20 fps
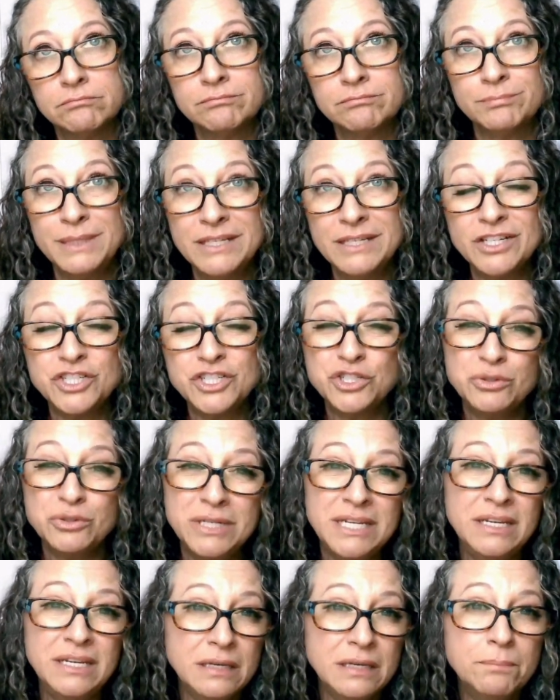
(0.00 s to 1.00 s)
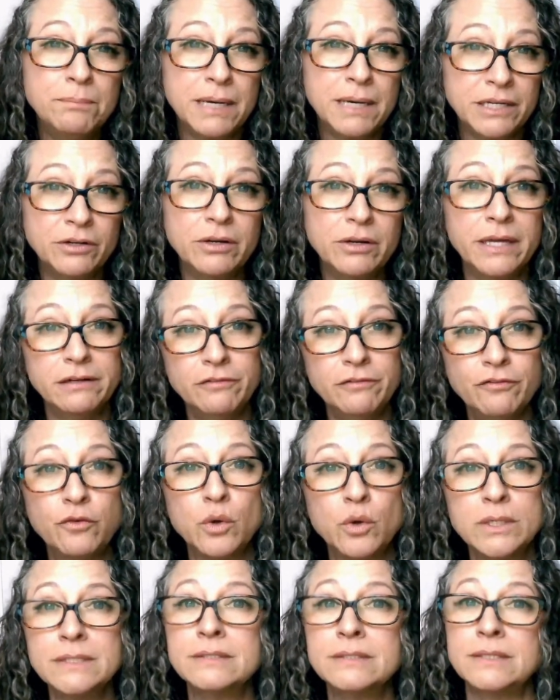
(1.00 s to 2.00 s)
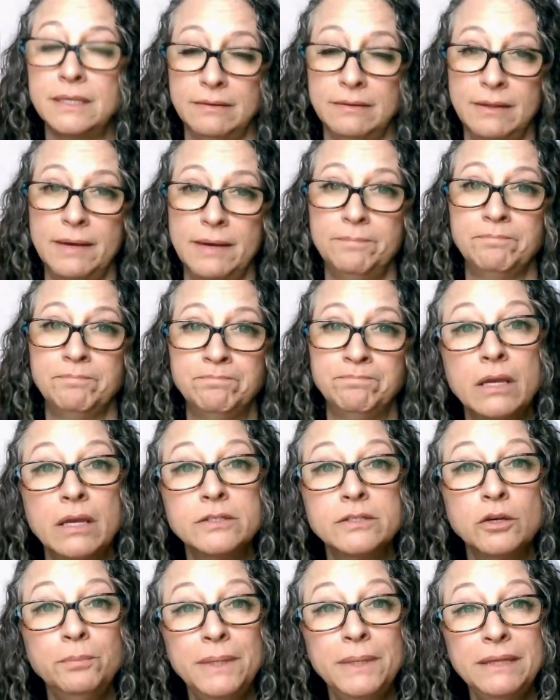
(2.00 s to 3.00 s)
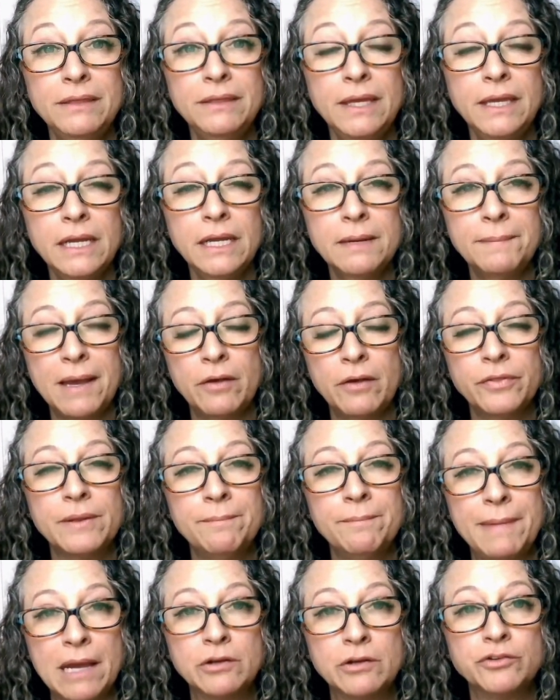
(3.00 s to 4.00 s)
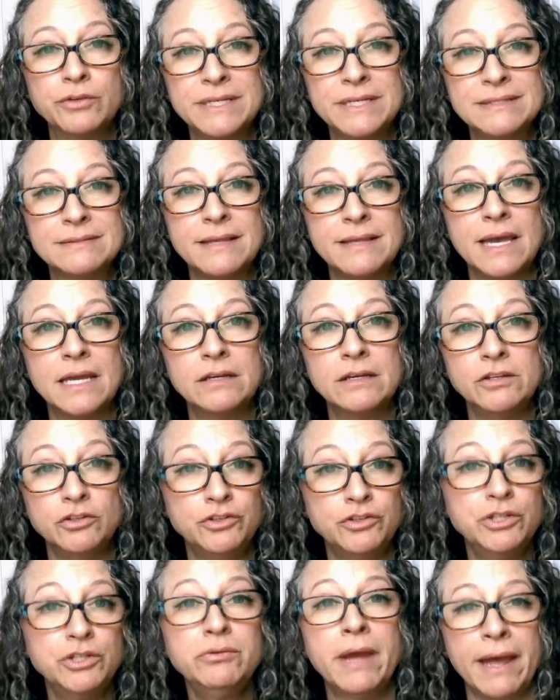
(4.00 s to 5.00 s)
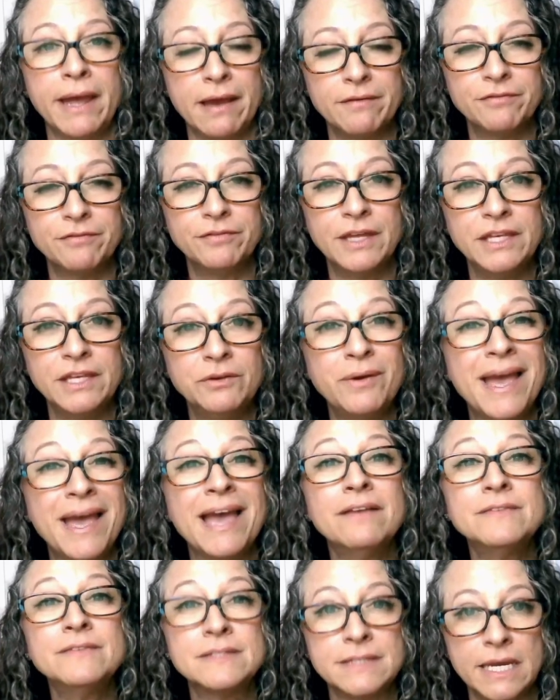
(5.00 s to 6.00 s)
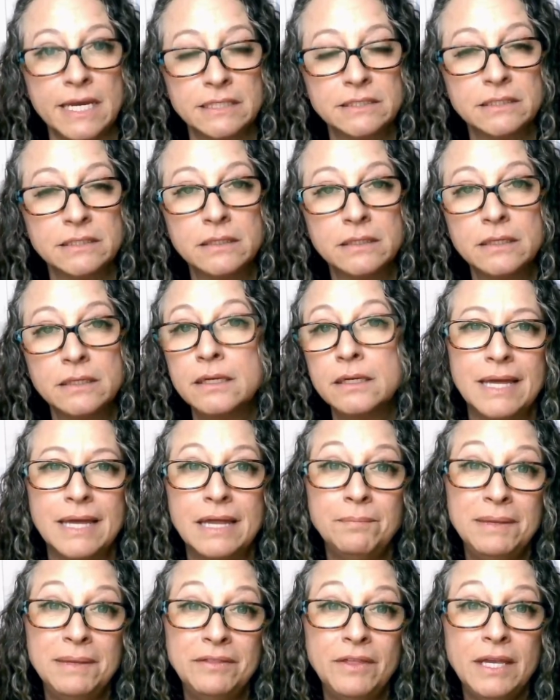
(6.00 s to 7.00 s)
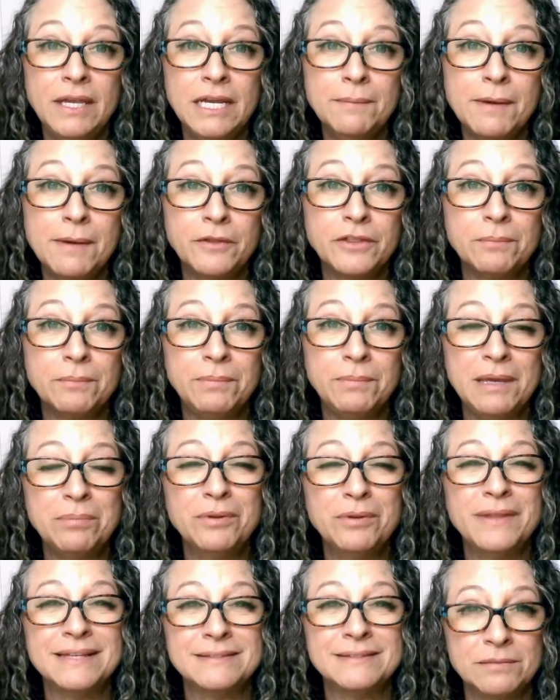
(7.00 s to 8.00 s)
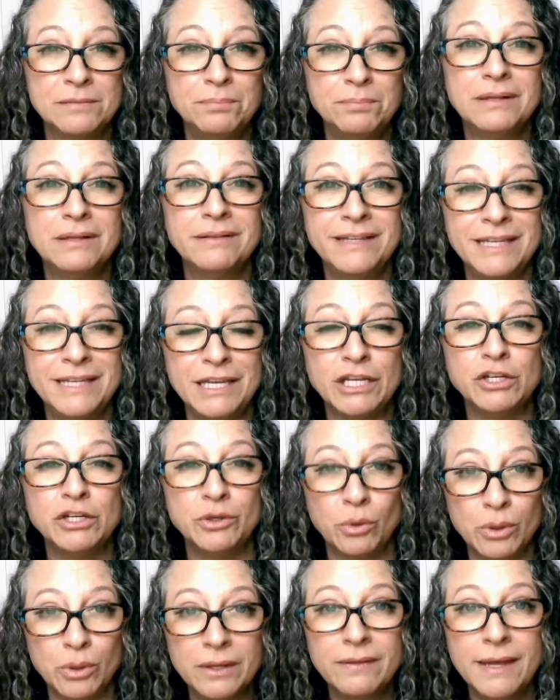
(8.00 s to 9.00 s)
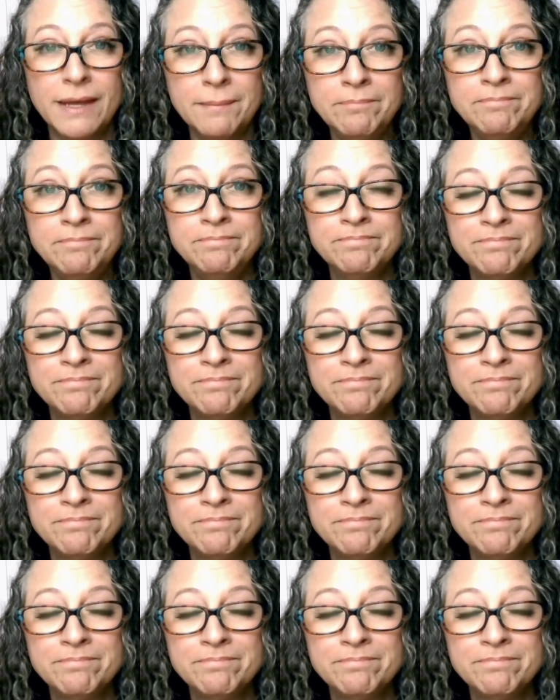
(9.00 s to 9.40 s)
because you need to get better at enforcing them. So be thinking about the boundaries that you have set, and be thinking about the people that typically ignore them,